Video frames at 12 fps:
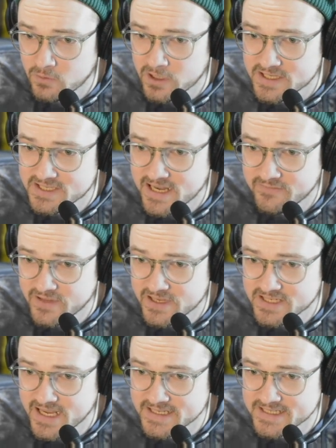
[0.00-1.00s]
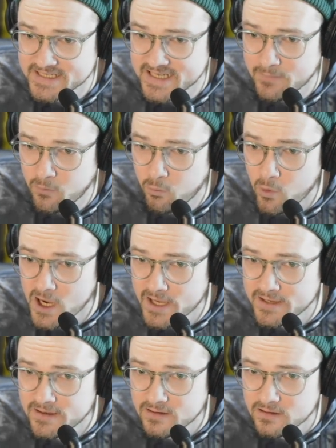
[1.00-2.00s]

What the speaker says: going to save this as Step 1,